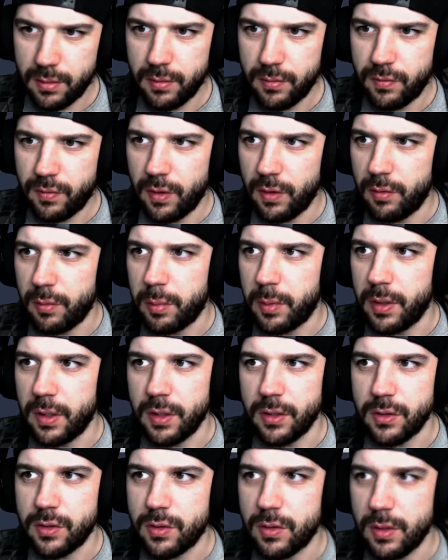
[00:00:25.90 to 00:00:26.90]
for everybody
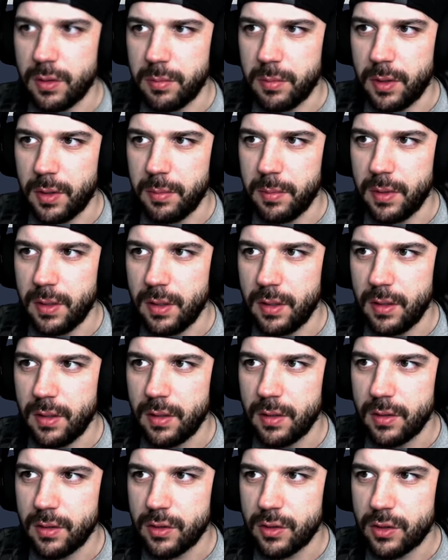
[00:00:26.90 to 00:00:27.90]
on stream. Let me
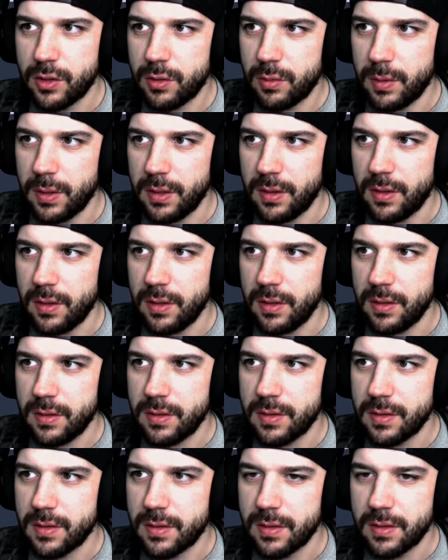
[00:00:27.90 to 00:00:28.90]
shrink this.